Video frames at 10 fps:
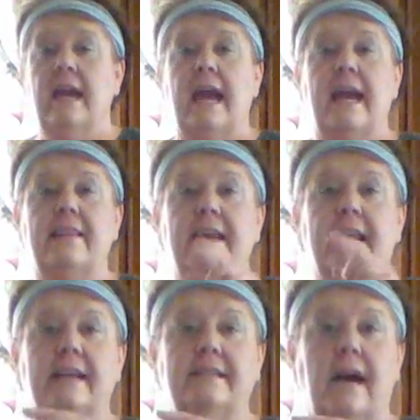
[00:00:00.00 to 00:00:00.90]
And then
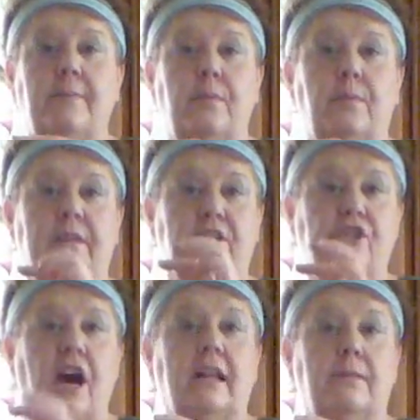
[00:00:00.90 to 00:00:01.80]
I top it with the
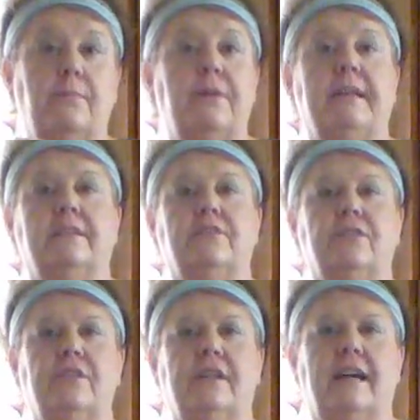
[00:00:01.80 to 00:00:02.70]
chocolate pudding. So
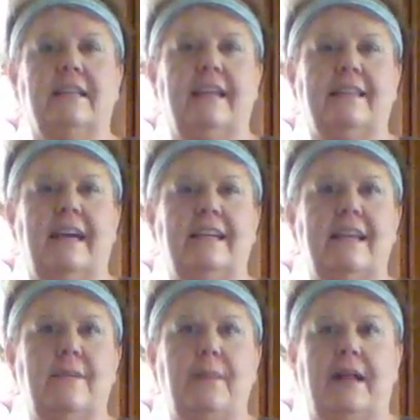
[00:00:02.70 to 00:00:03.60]
you got like that
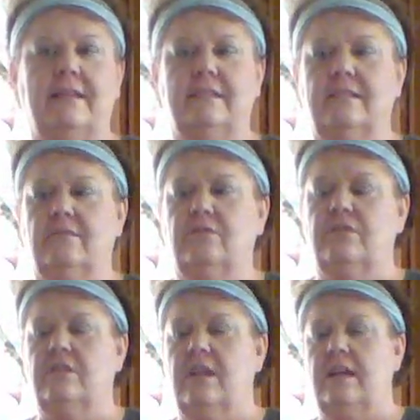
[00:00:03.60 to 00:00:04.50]
Neapolitan
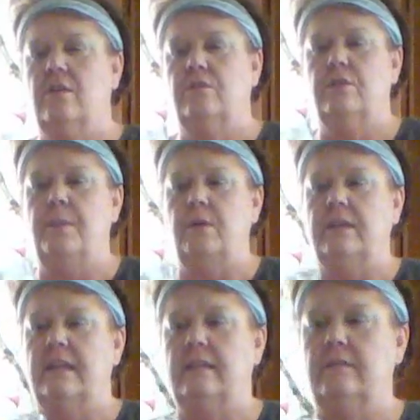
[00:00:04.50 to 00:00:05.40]
thing,
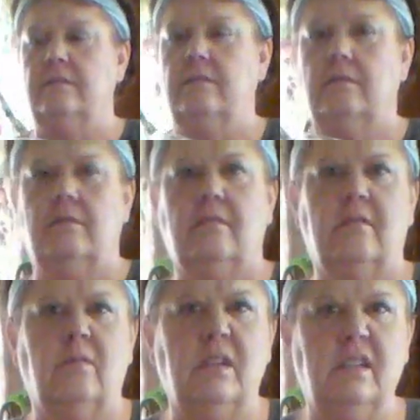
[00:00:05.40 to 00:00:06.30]
Neapolitan,
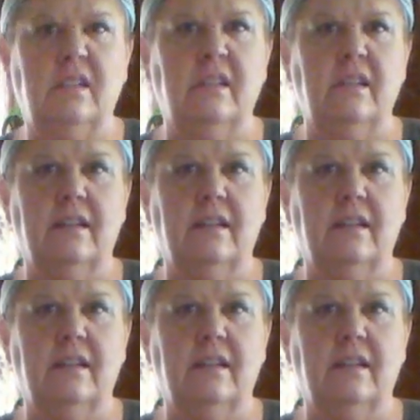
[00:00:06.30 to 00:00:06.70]
what is it?